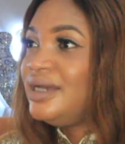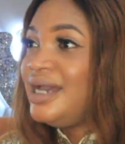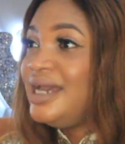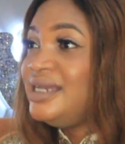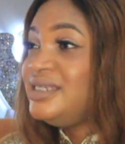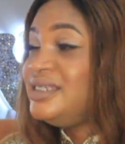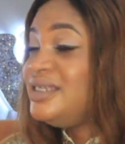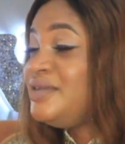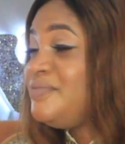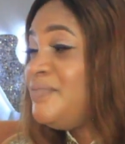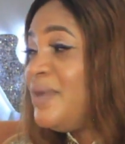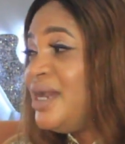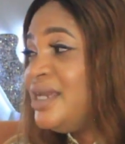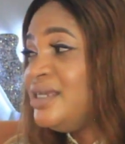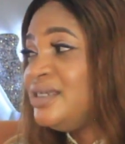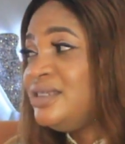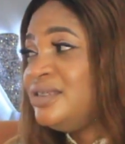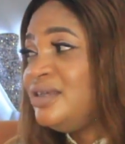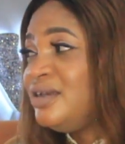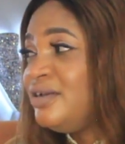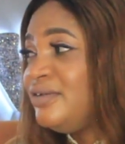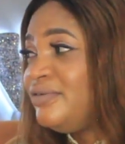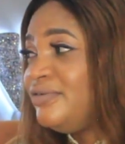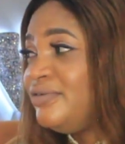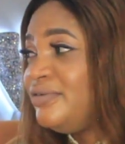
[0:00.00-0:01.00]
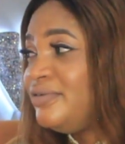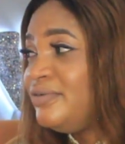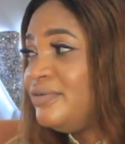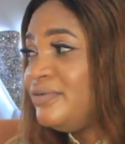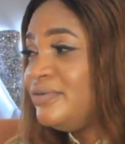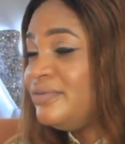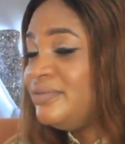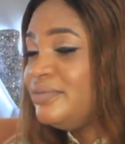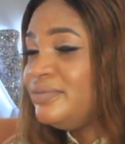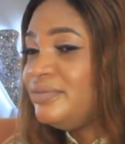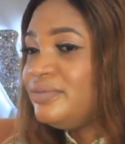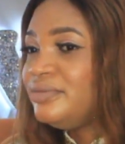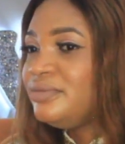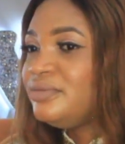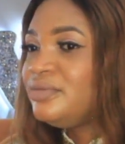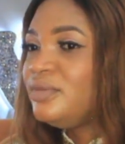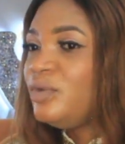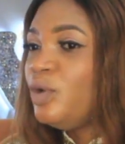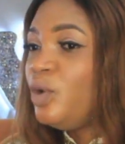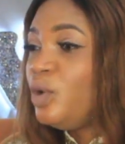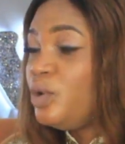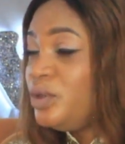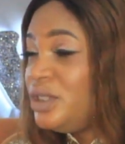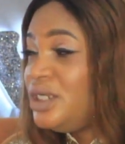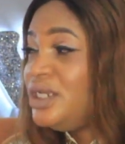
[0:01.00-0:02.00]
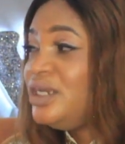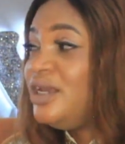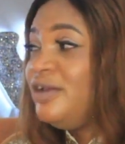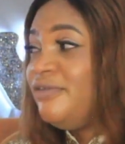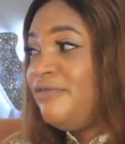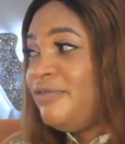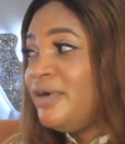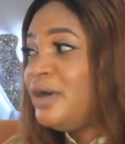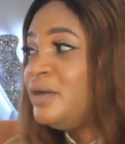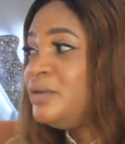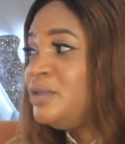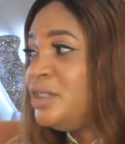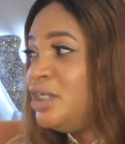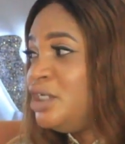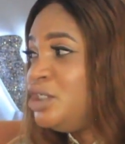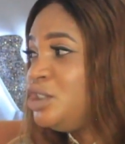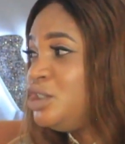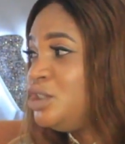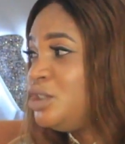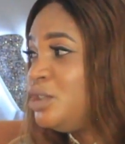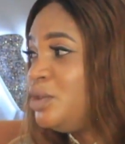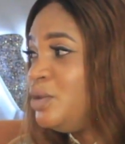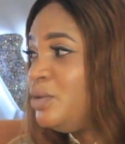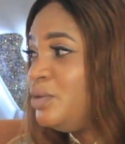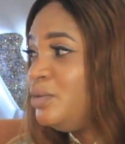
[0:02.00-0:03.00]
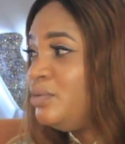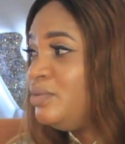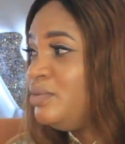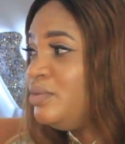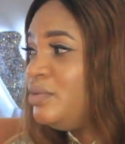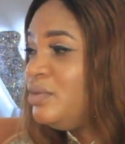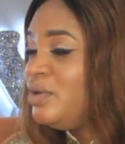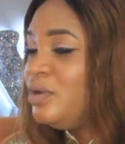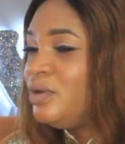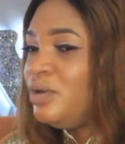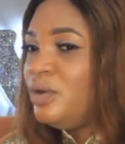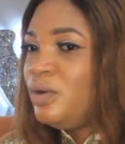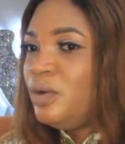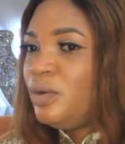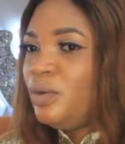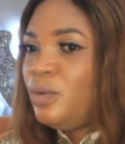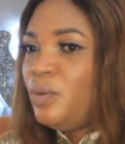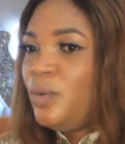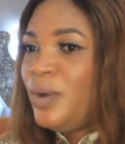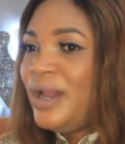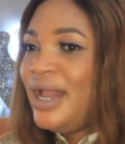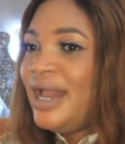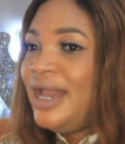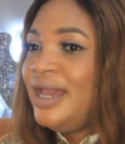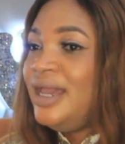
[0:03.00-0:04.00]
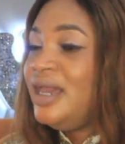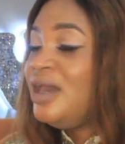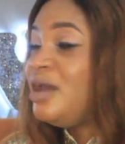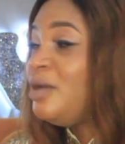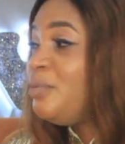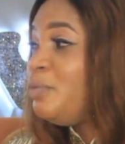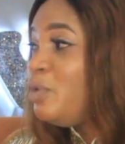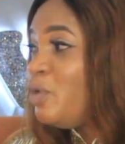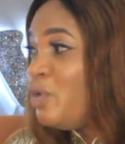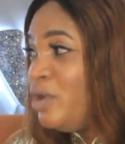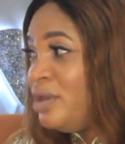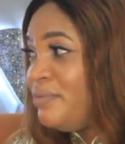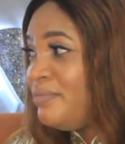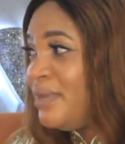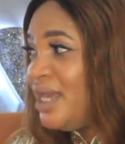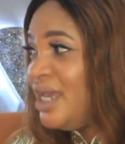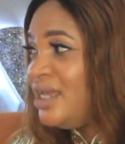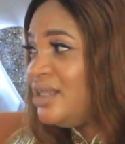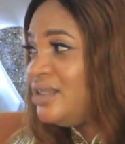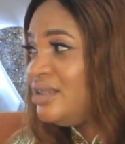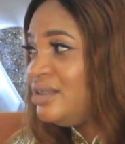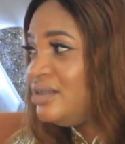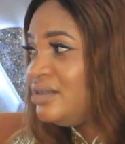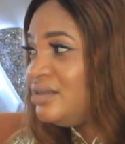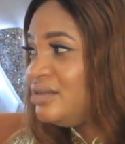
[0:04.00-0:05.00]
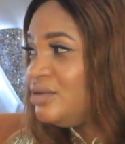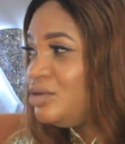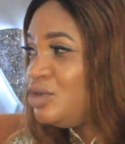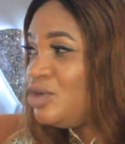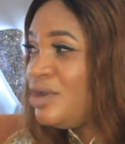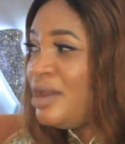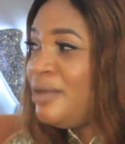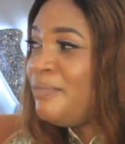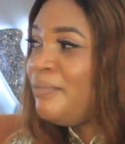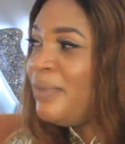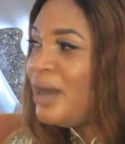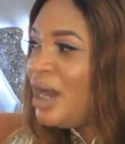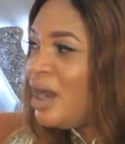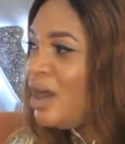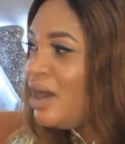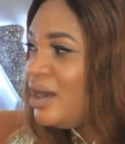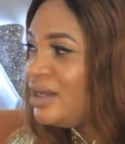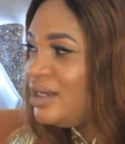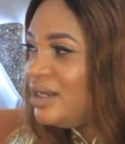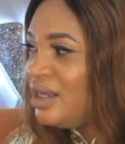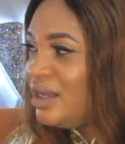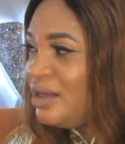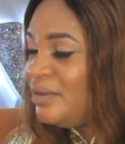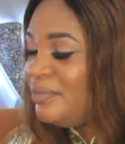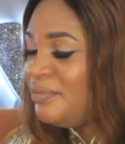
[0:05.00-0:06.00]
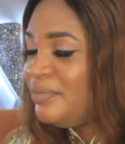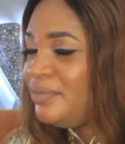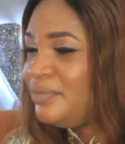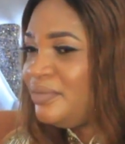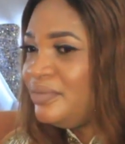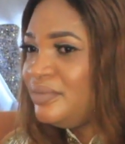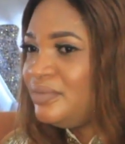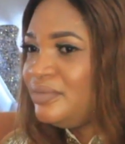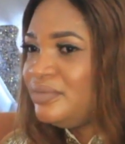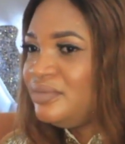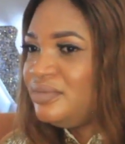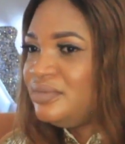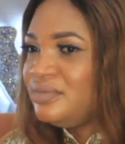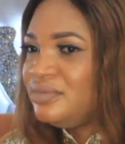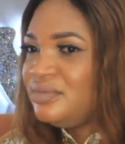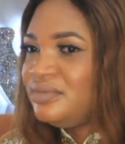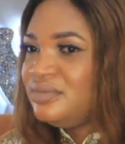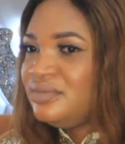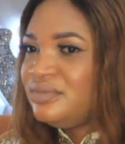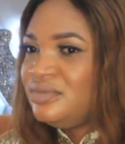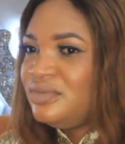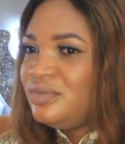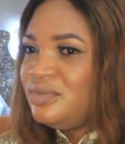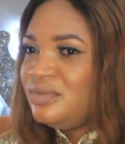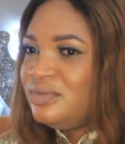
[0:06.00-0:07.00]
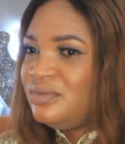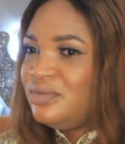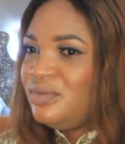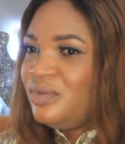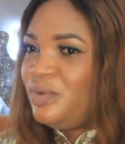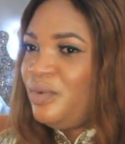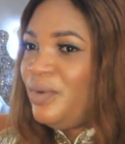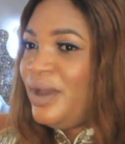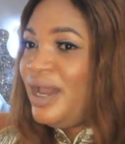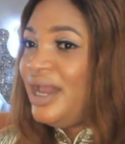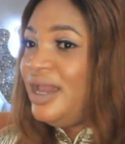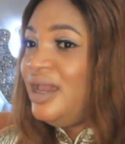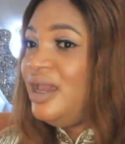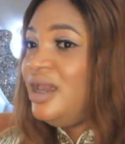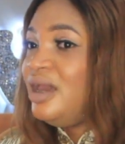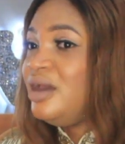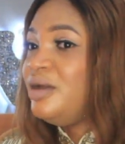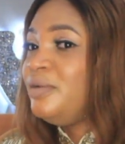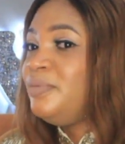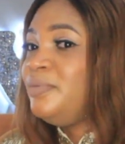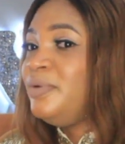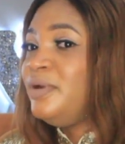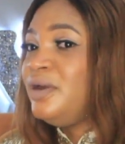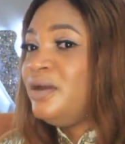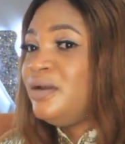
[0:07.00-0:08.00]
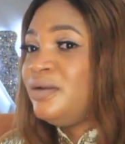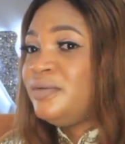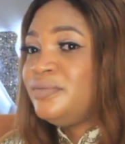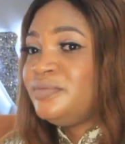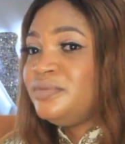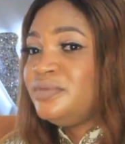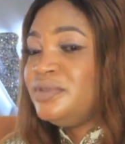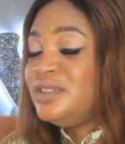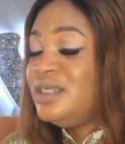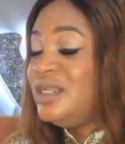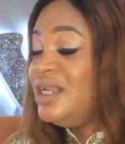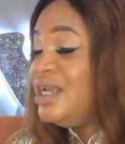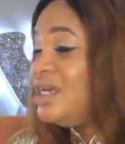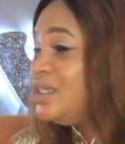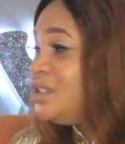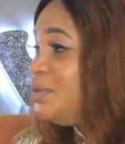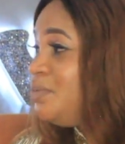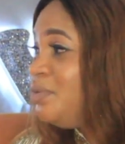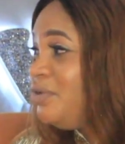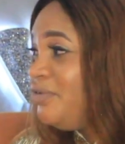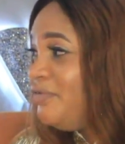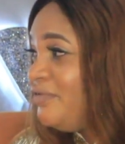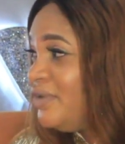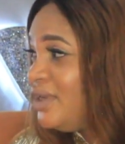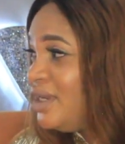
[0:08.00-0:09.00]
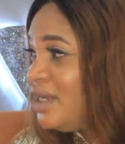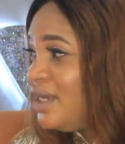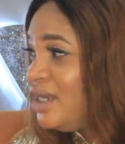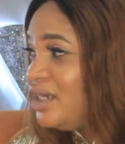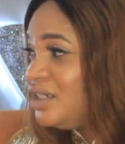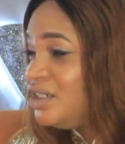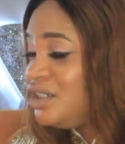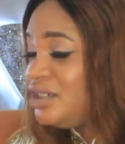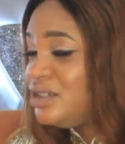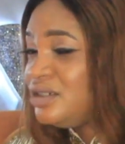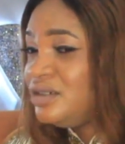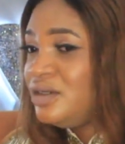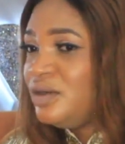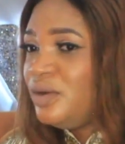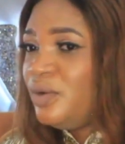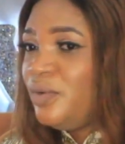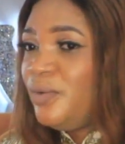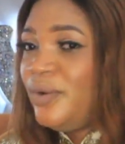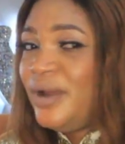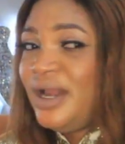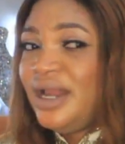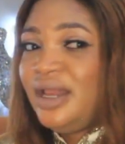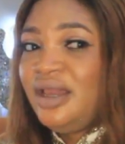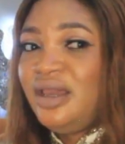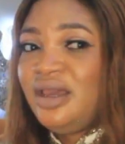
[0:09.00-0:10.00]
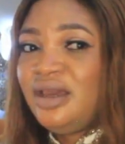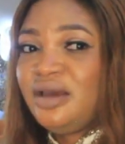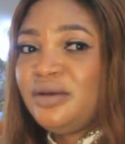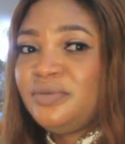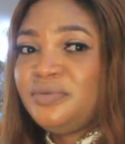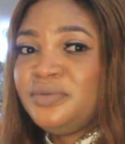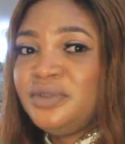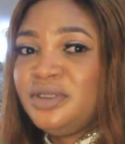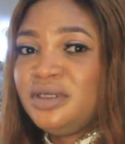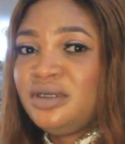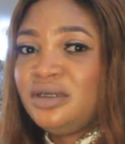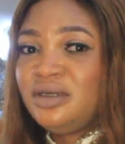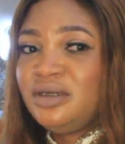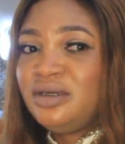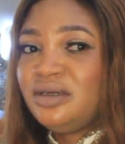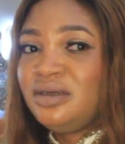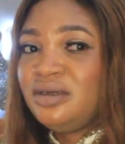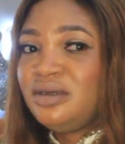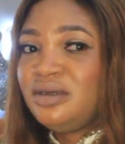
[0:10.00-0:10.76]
I see myself owning a foundation where I help women to empower them, where I help the less privileged, where I help the